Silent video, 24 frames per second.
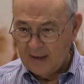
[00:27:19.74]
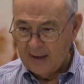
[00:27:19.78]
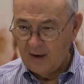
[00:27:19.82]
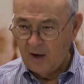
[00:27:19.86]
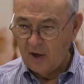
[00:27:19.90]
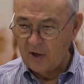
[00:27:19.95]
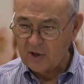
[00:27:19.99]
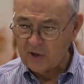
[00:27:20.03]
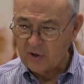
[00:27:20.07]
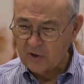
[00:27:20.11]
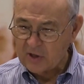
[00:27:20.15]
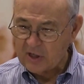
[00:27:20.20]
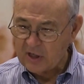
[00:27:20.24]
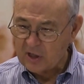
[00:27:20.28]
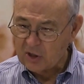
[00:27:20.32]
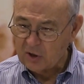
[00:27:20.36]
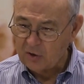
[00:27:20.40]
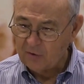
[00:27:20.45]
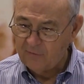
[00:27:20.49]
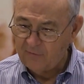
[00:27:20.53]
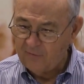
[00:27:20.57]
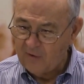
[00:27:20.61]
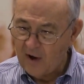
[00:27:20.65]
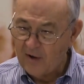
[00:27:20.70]
It also says
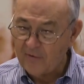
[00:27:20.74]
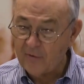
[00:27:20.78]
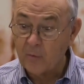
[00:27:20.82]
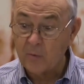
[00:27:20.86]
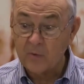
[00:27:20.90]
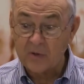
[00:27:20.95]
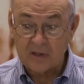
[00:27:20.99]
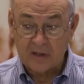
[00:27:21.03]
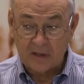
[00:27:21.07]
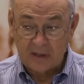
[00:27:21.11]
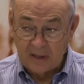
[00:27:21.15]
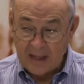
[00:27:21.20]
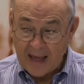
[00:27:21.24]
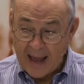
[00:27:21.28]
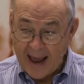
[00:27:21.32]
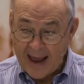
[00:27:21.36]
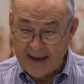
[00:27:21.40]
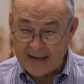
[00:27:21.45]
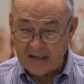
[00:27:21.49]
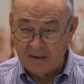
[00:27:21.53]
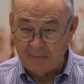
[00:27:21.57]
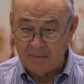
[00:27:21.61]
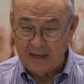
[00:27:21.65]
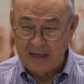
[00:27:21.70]
her father was
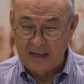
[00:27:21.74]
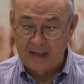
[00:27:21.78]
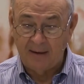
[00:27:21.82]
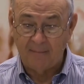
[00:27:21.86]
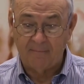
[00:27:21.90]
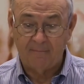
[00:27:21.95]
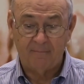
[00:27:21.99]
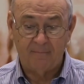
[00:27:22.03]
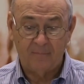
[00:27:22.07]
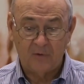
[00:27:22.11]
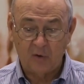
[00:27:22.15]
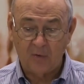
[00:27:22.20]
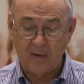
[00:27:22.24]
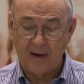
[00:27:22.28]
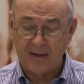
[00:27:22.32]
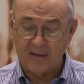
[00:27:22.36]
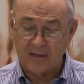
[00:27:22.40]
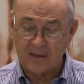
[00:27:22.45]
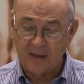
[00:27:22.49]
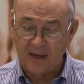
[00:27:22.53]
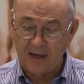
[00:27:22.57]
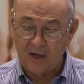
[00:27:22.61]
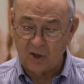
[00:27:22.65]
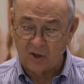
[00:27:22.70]
glad to meet him.
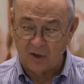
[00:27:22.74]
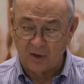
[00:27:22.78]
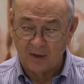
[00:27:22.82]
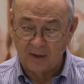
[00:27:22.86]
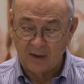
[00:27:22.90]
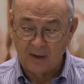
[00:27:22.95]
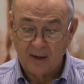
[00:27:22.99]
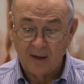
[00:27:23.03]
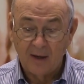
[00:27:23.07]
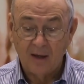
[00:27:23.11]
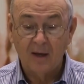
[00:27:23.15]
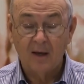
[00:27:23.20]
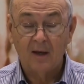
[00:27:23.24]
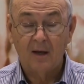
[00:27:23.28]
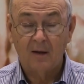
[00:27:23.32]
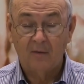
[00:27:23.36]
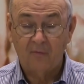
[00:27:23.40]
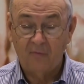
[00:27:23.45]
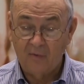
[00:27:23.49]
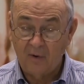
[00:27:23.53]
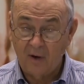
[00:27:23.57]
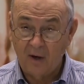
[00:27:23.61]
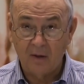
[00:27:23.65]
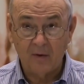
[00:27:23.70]
Translation:
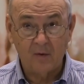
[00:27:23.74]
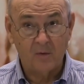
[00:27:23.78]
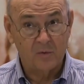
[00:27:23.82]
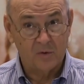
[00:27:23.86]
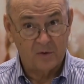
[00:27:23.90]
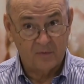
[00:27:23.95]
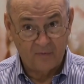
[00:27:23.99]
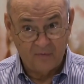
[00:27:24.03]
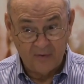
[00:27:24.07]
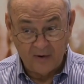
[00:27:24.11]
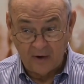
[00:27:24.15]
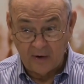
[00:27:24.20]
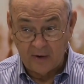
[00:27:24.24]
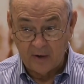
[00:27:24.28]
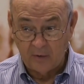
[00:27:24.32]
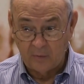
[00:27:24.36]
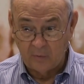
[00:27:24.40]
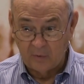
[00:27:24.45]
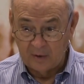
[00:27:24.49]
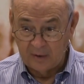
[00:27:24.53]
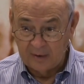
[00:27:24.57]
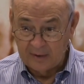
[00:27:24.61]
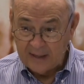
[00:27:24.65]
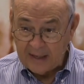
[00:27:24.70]
father was very
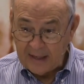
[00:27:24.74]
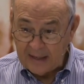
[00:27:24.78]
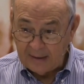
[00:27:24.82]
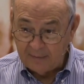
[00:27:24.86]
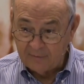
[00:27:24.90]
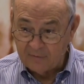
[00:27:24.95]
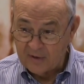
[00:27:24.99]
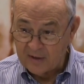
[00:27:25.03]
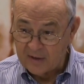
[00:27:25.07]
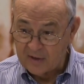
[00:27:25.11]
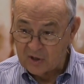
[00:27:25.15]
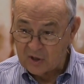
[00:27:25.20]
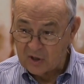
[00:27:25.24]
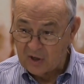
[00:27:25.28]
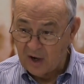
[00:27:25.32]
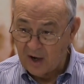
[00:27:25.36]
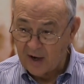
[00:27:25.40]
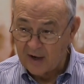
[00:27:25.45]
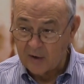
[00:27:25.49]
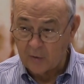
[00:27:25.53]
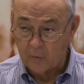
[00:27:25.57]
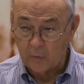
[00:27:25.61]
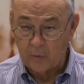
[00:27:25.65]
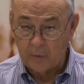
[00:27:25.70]
relieved that his
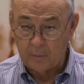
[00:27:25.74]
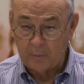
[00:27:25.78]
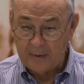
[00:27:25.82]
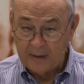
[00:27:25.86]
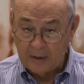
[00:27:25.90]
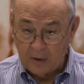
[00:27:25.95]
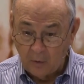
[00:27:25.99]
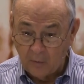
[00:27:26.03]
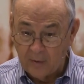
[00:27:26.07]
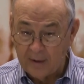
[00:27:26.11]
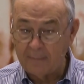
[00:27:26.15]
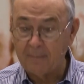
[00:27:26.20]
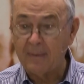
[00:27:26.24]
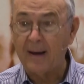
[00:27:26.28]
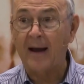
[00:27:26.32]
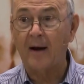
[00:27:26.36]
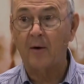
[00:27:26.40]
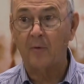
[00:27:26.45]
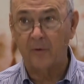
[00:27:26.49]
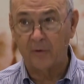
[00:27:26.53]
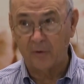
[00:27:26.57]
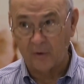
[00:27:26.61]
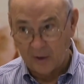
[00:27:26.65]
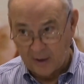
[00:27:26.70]
daughter would be going
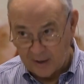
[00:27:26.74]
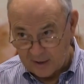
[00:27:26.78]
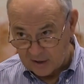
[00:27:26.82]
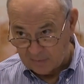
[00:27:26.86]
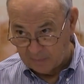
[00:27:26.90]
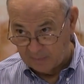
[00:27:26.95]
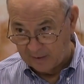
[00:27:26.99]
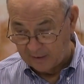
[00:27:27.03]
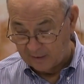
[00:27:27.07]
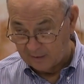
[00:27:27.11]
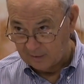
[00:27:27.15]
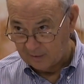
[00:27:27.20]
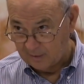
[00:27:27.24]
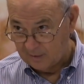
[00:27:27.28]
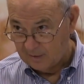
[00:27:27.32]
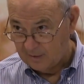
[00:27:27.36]
back with her husband.